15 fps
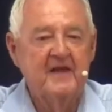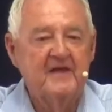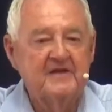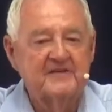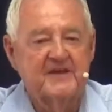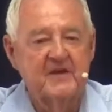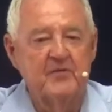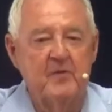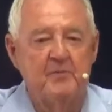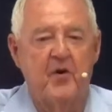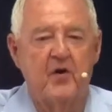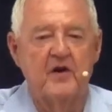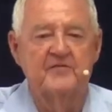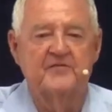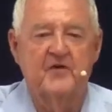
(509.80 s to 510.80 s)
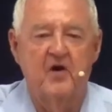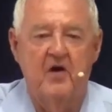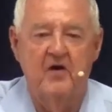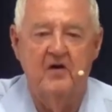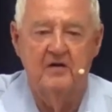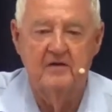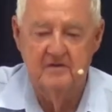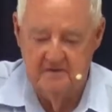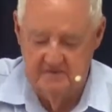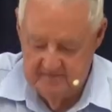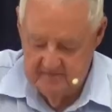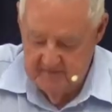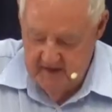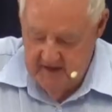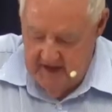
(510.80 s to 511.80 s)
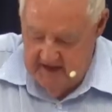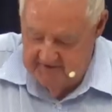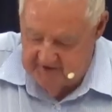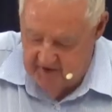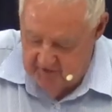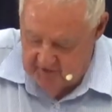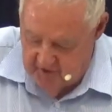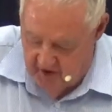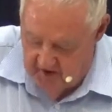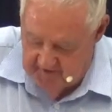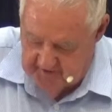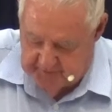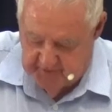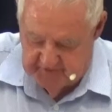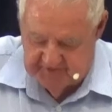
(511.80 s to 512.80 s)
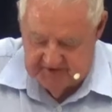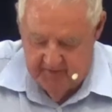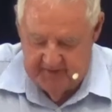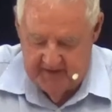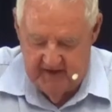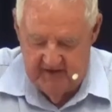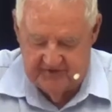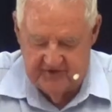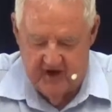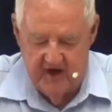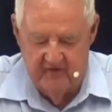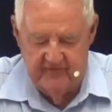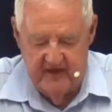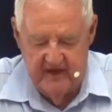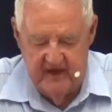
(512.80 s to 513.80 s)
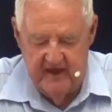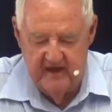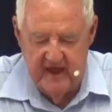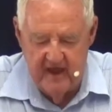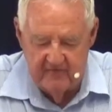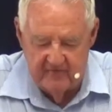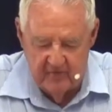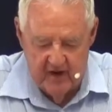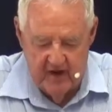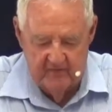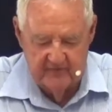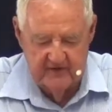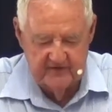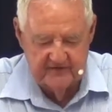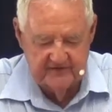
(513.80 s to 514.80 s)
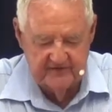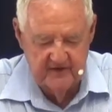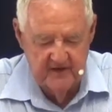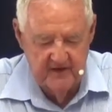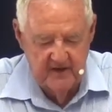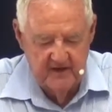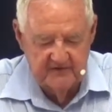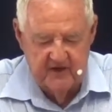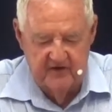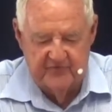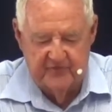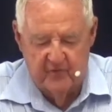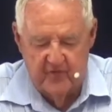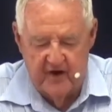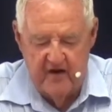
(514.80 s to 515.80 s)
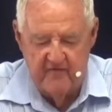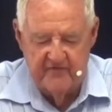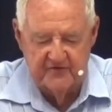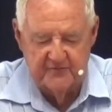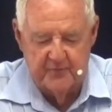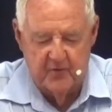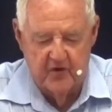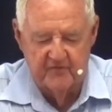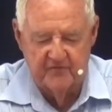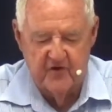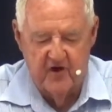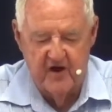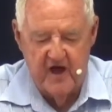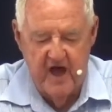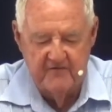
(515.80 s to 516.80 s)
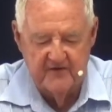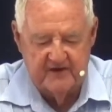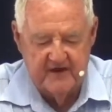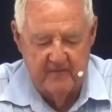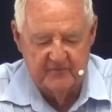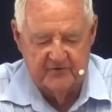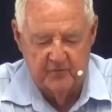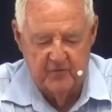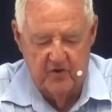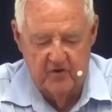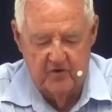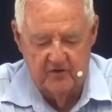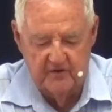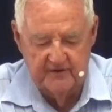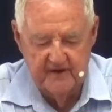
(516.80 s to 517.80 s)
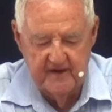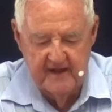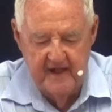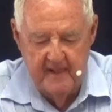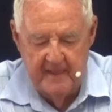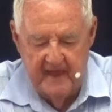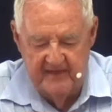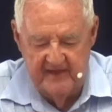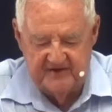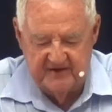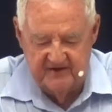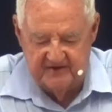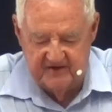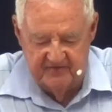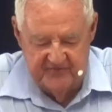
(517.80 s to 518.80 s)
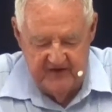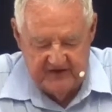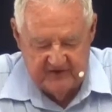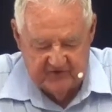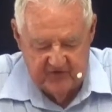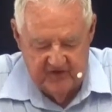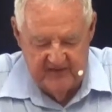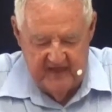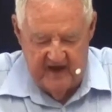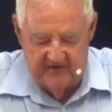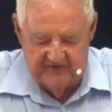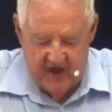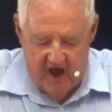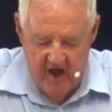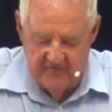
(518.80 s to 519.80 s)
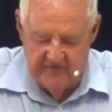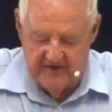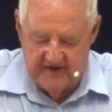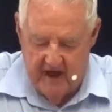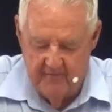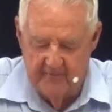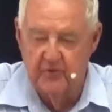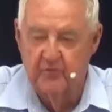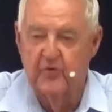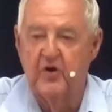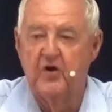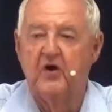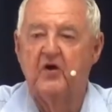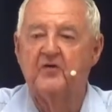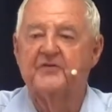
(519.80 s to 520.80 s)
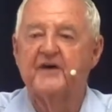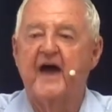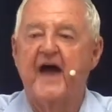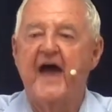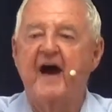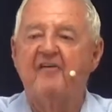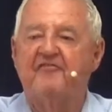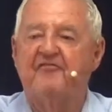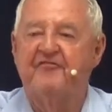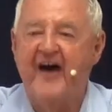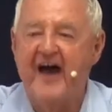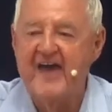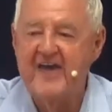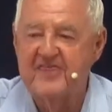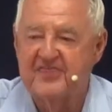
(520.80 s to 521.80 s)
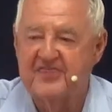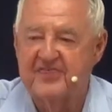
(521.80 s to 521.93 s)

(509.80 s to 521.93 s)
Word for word: See, we're born of God, and so God has put something inside of in every one of us. So for whatever is born of God overcomes the world, and this is the victory that has overcome the world our faith.